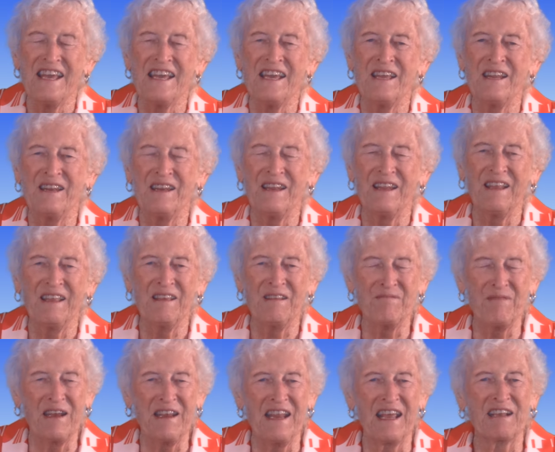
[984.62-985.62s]
in,
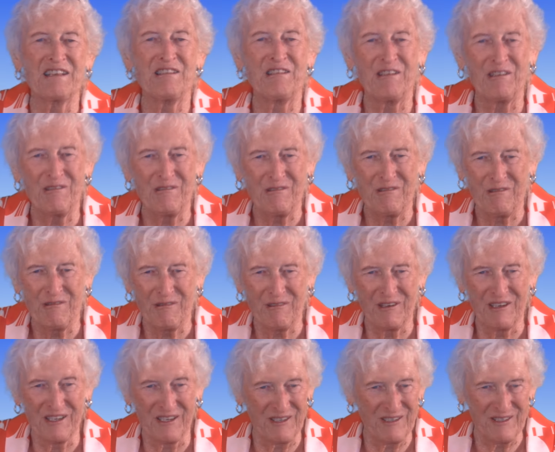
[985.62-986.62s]
in my next two
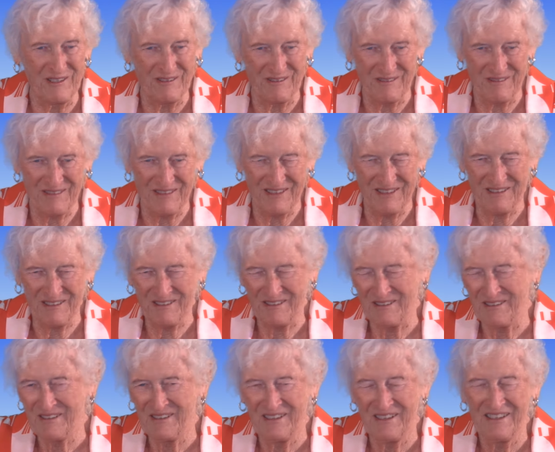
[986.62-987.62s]
little uh,
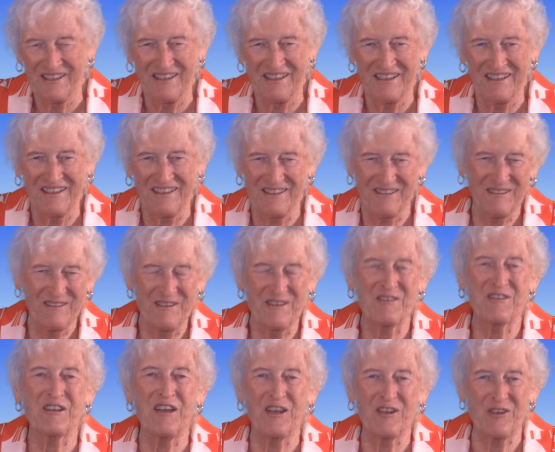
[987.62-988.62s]
uh,
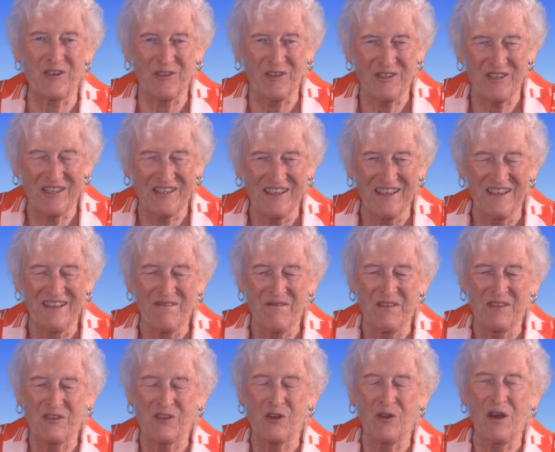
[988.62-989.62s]
discussions.
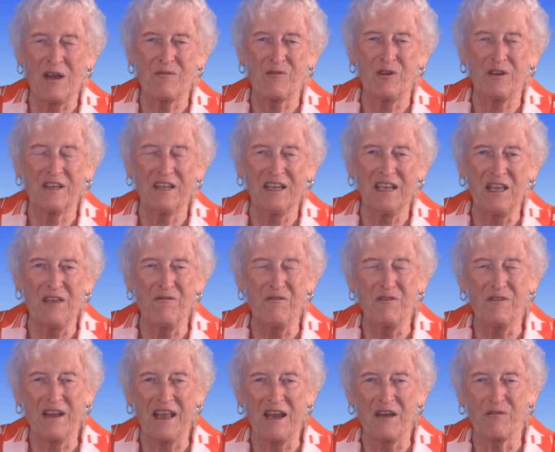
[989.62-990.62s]
So I'm going to leave
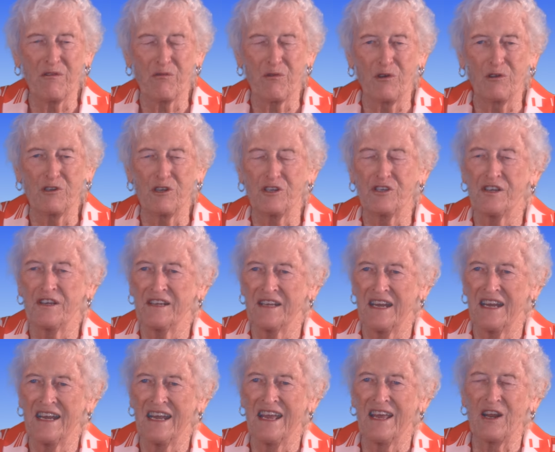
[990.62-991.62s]
you now with Rosh
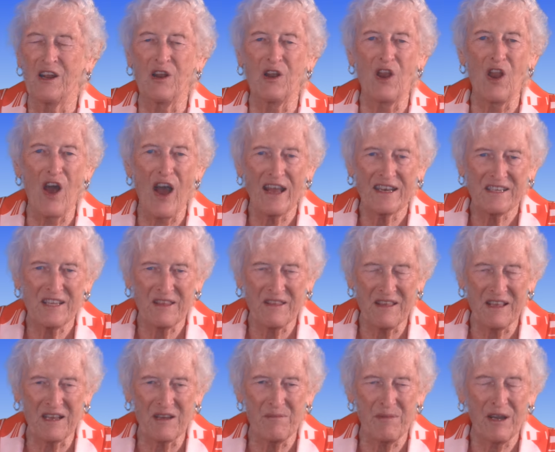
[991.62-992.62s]
Hashanah and a lot to
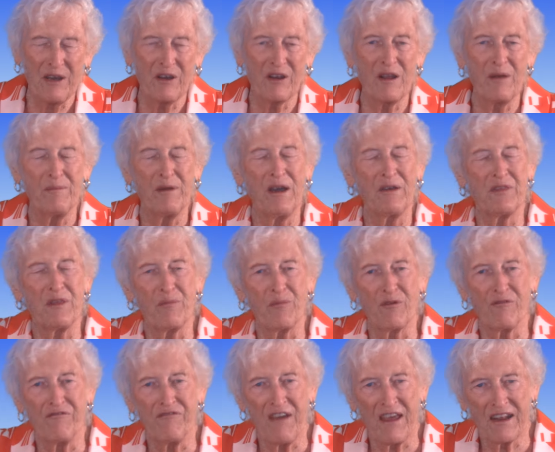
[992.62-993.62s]
think about about the
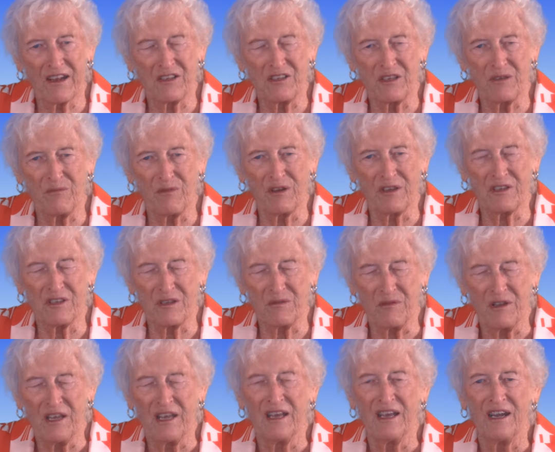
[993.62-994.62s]
prophetic
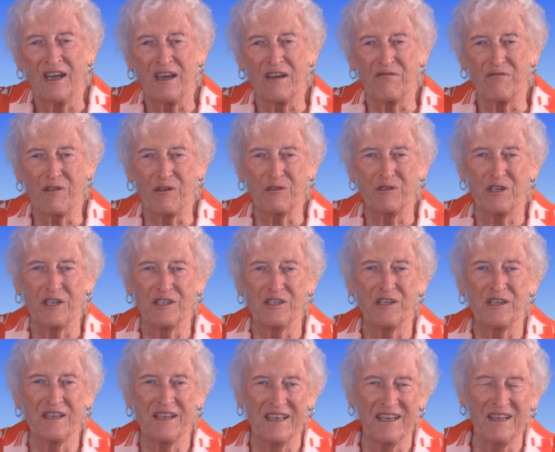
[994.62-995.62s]
symbolism of Rosh
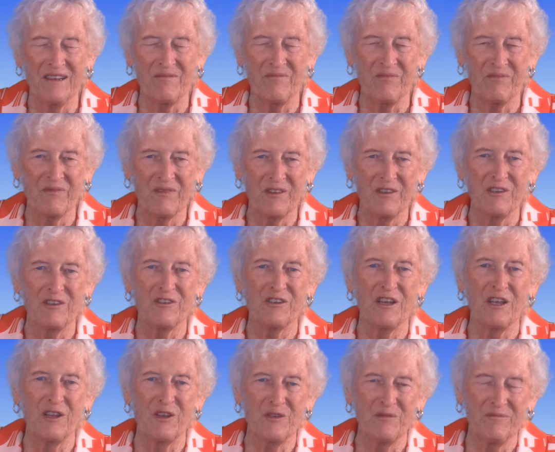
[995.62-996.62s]
Hashanah.
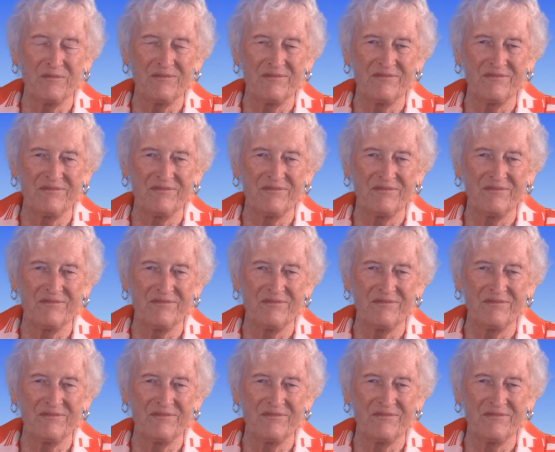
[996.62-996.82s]
Shalom.